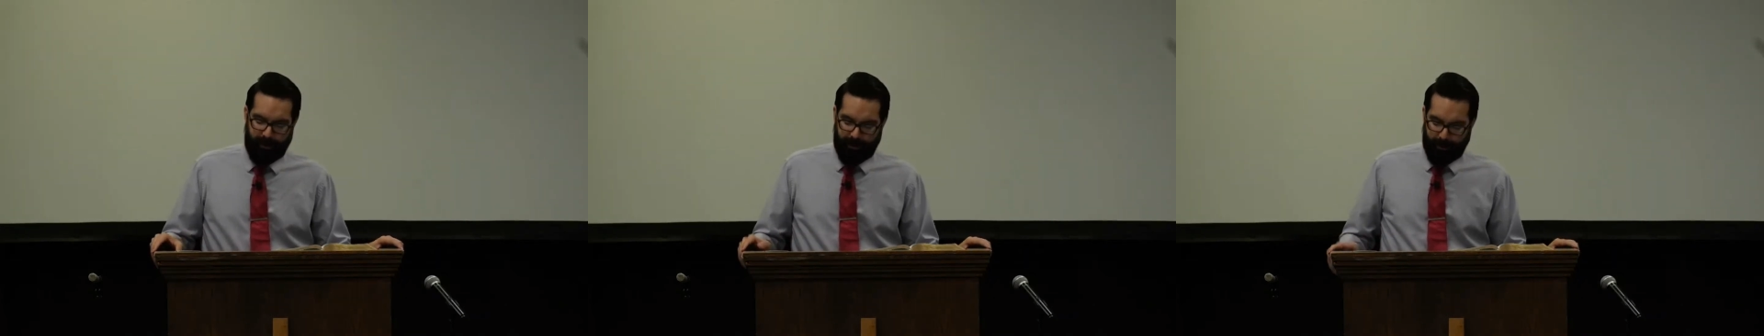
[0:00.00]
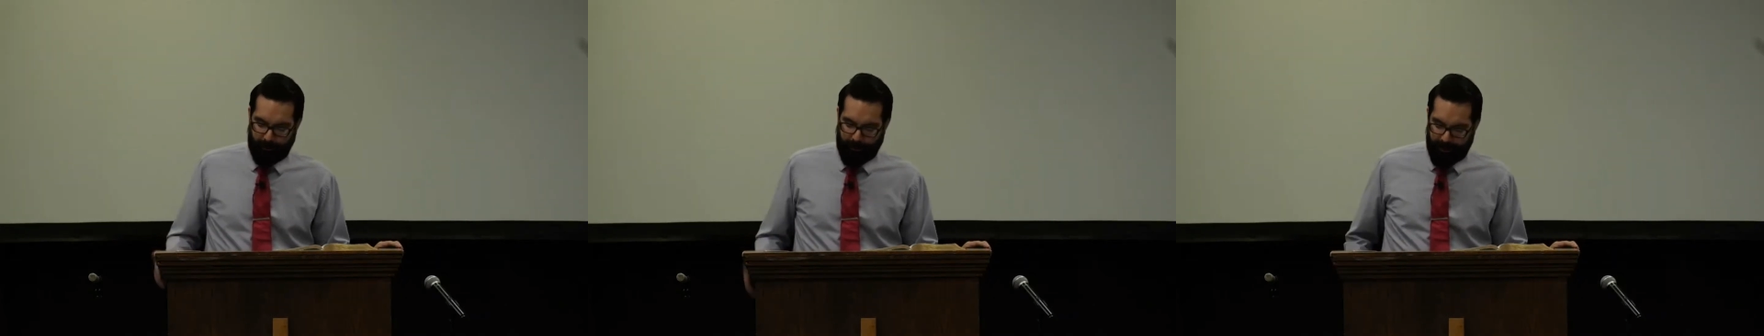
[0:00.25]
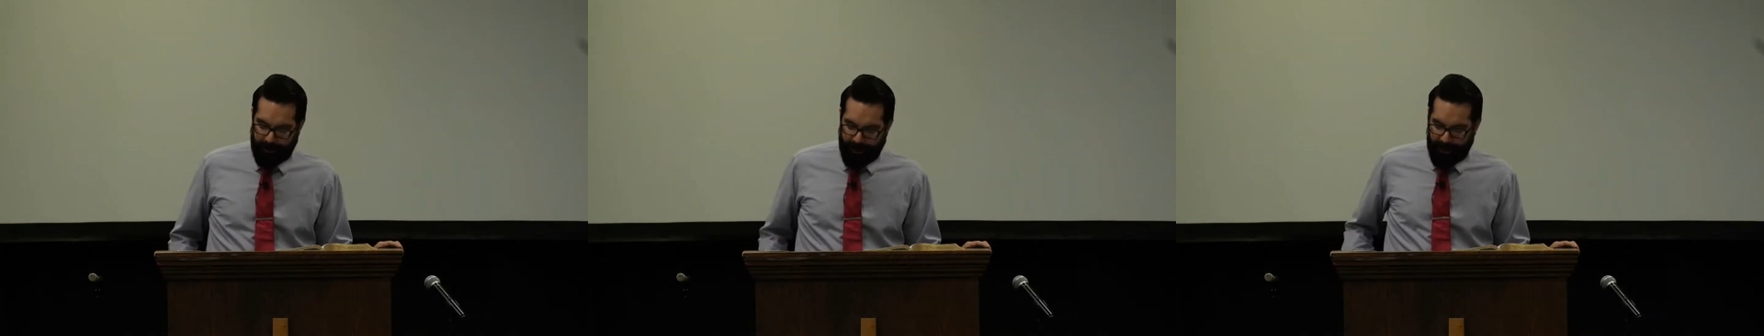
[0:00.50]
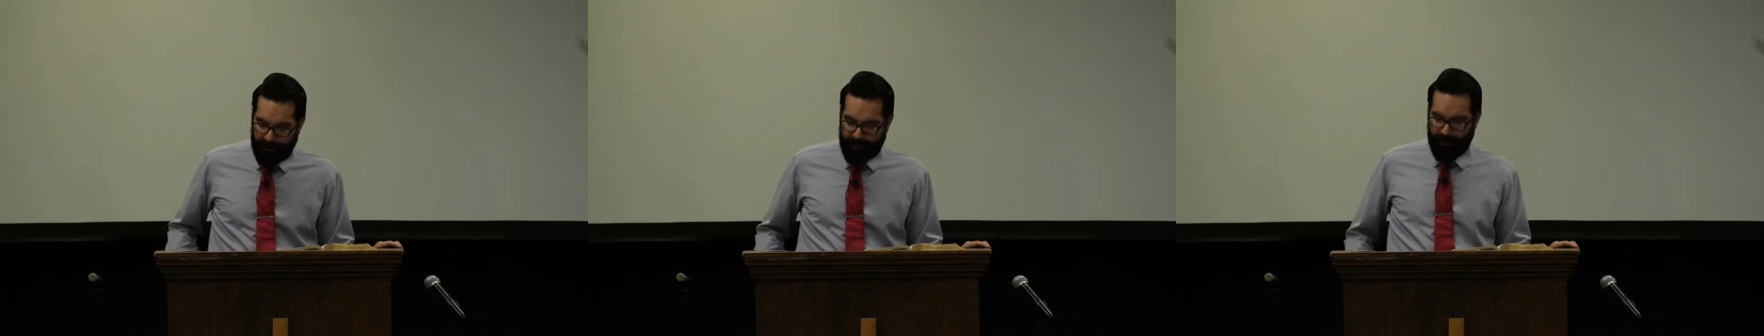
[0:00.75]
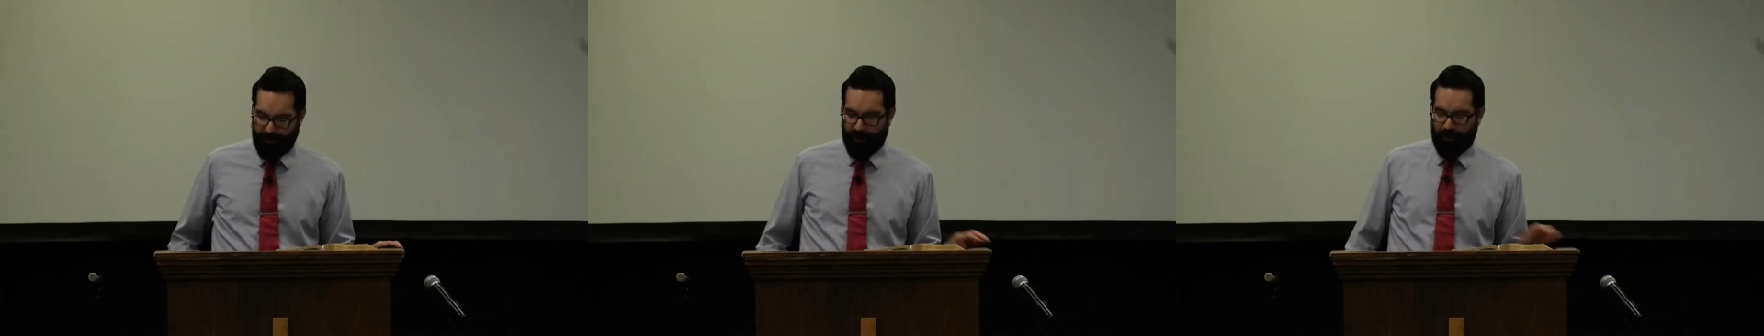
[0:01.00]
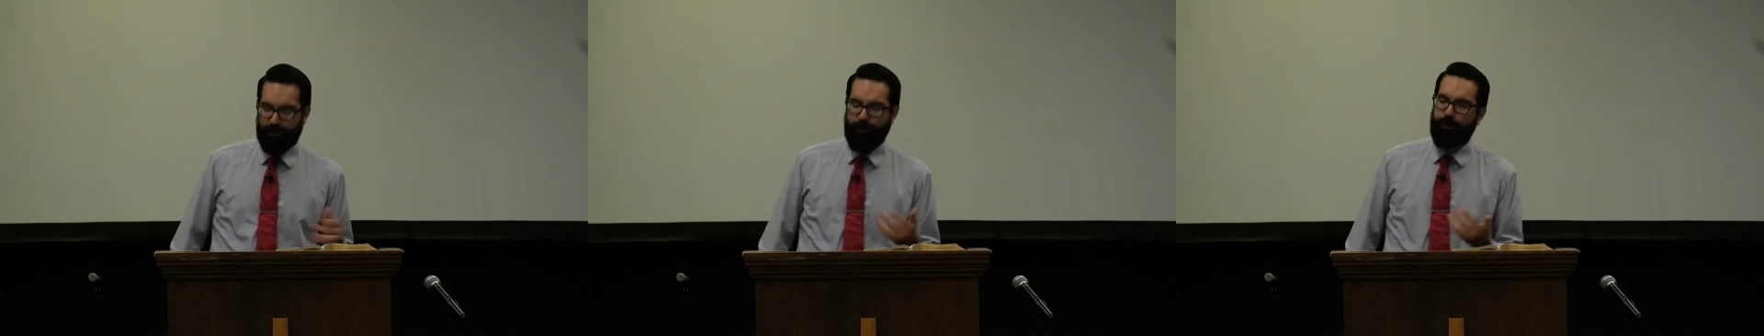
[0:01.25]
that we are not just a
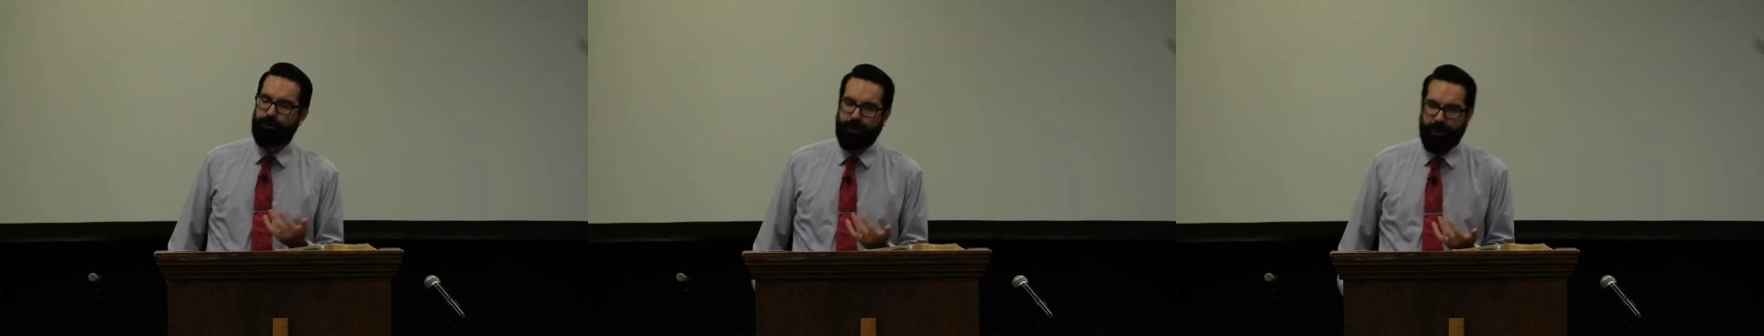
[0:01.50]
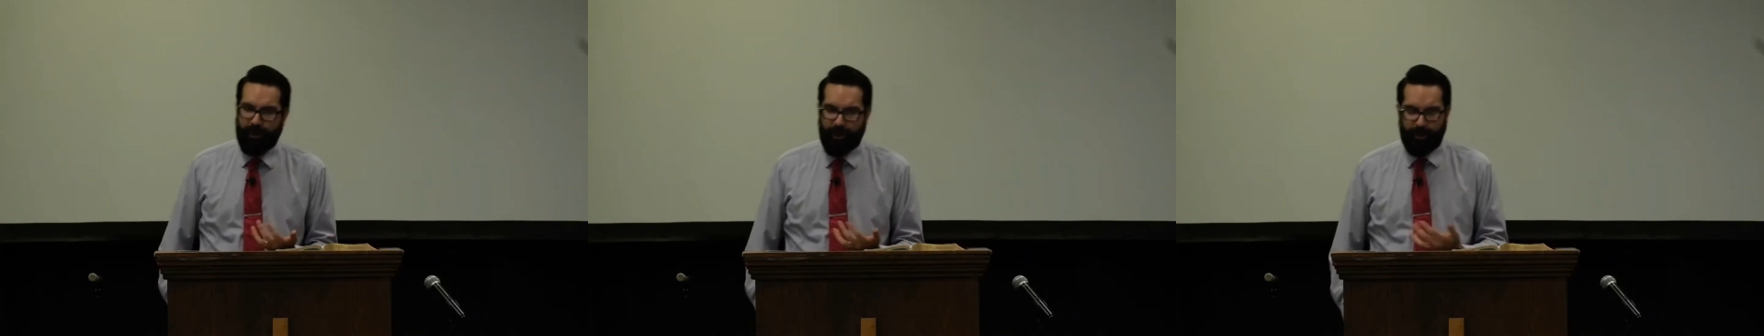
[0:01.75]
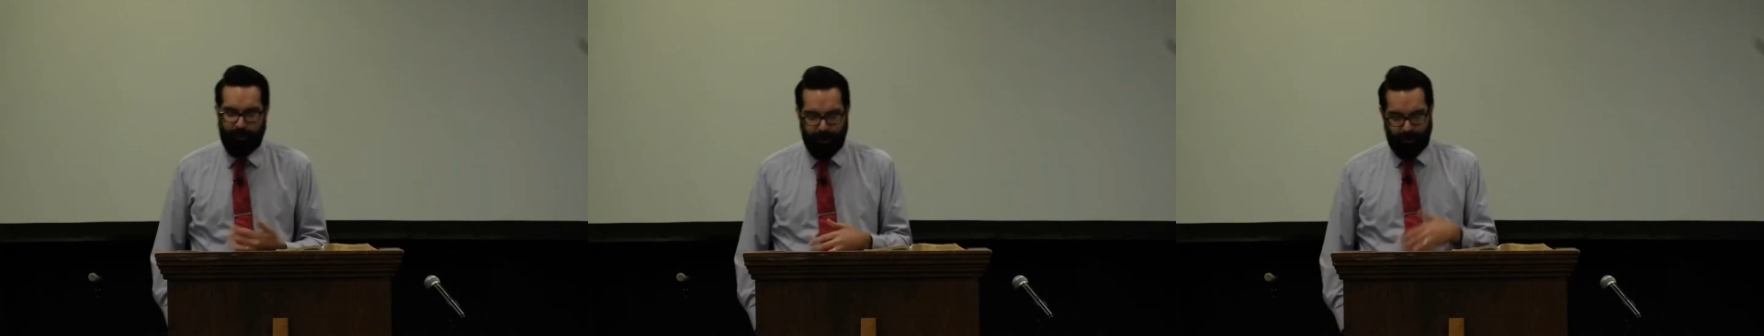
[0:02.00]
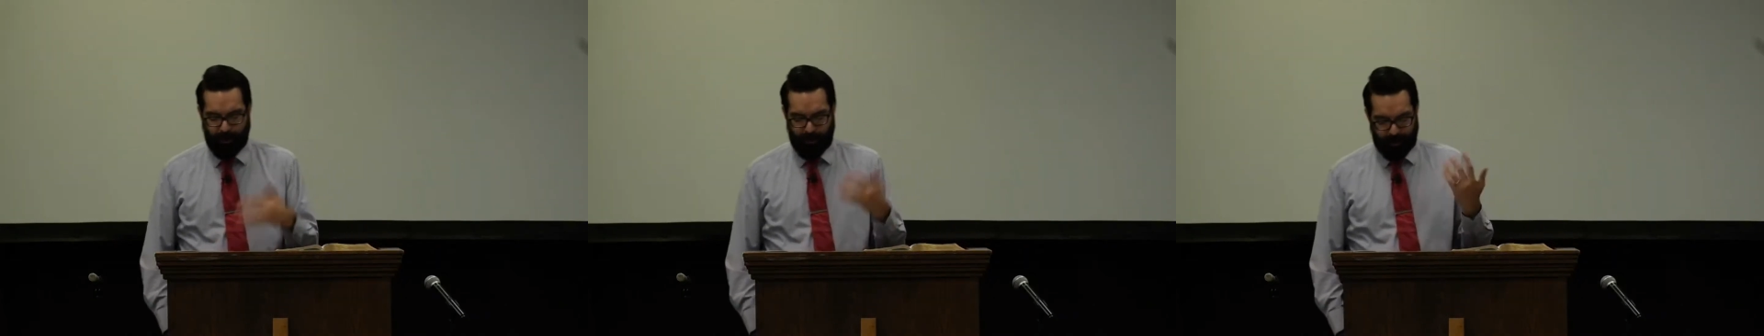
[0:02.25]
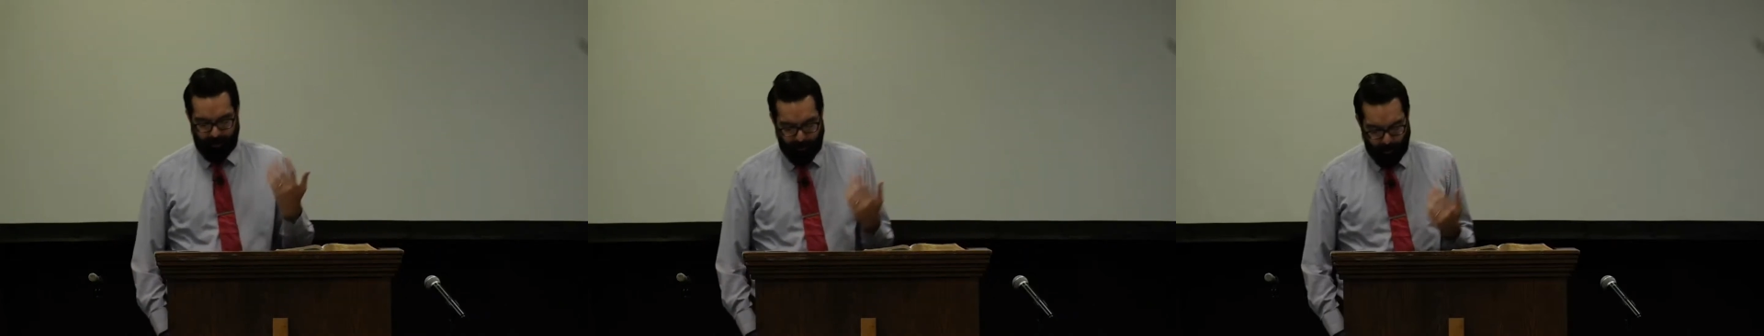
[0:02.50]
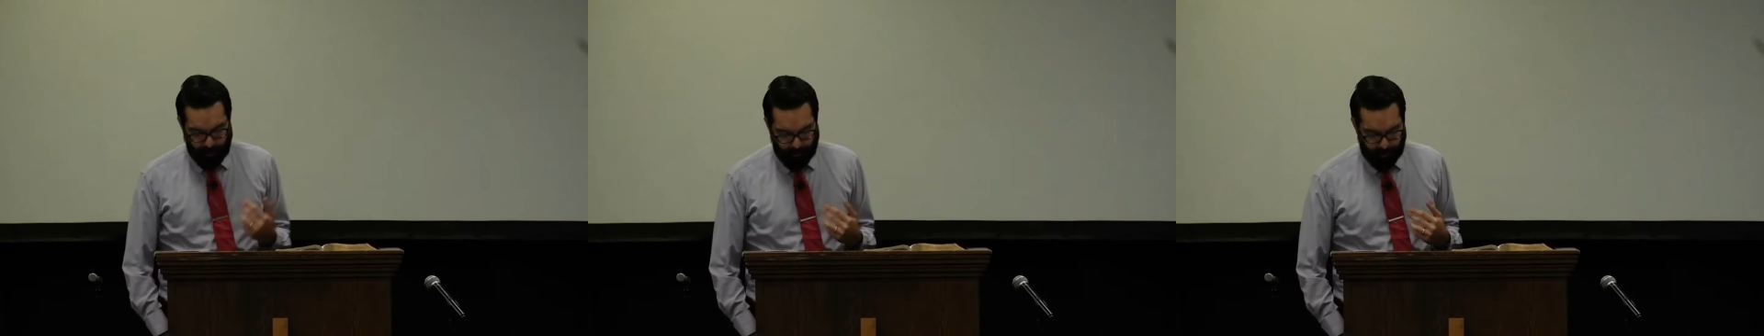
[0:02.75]
social club or a
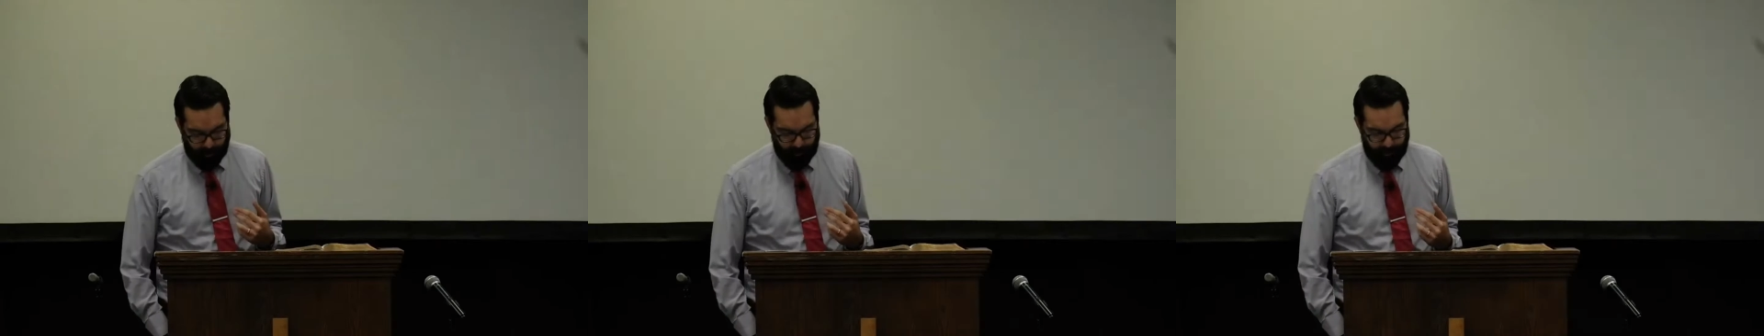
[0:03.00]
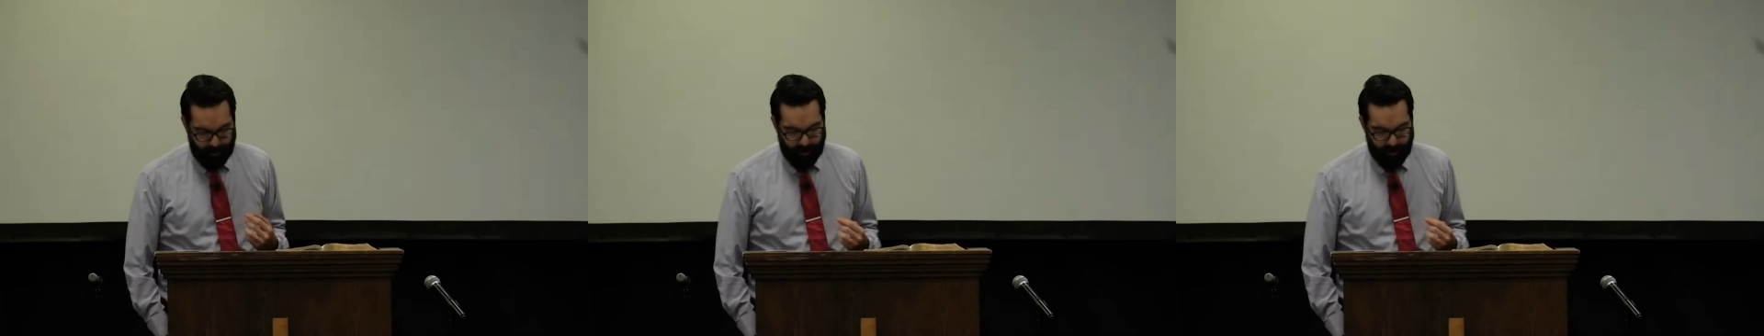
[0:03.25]
support group.